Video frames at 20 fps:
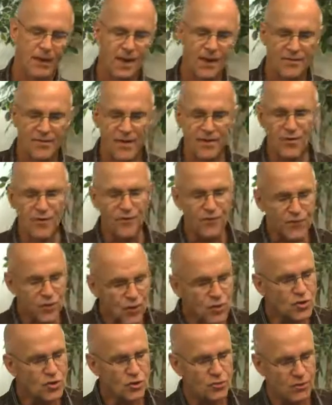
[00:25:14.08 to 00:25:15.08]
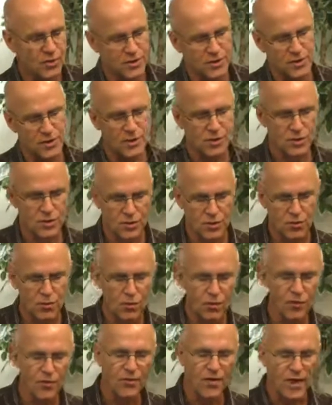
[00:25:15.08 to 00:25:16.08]
And then the futurist
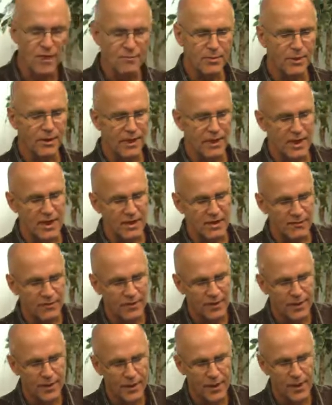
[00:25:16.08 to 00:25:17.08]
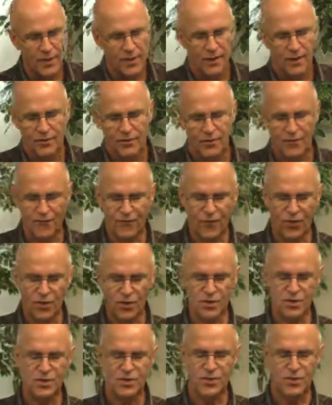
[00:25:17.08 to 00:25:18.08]
school, they believe the
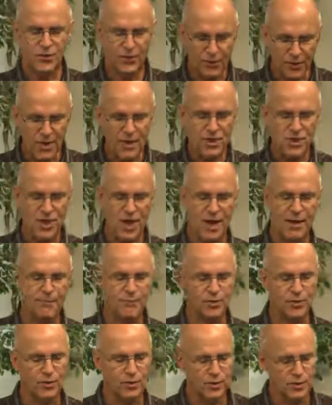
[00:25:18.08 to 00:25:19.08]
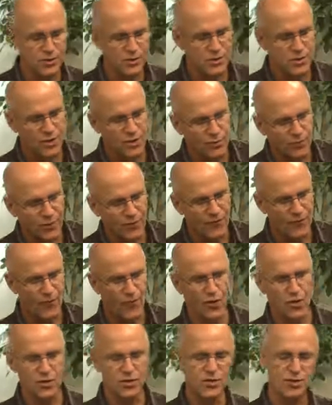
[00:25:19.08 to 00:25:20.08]
first 3 chapters
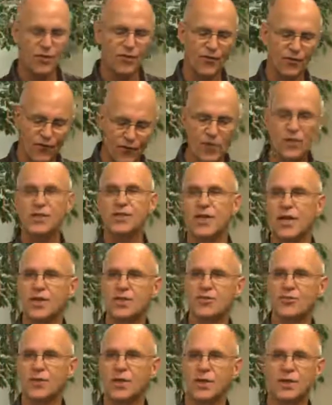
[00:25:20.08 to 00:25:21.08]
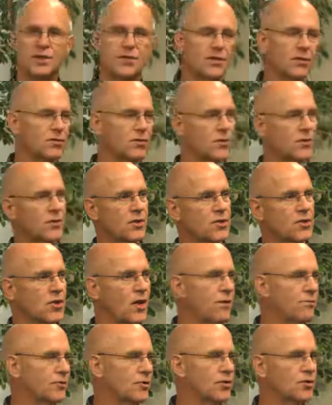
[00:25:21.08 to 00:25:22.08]
refers to the first century, because those are the
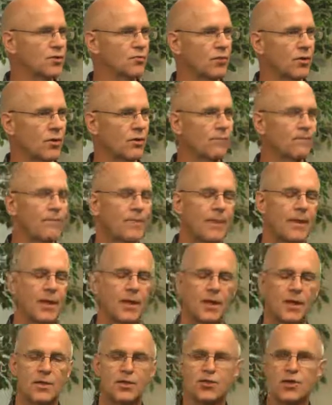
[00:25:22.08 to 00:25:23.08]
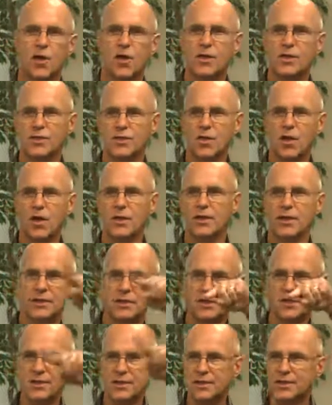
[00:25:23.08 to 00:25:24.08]
chapters where John is talking
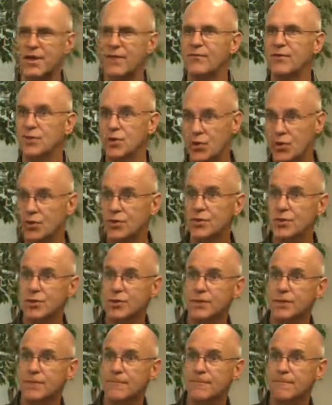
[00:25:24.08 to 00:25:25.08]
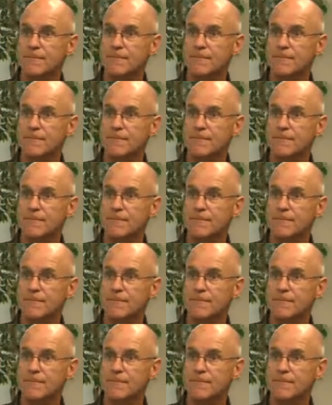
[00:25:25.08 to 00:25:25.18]
to the 7 churches.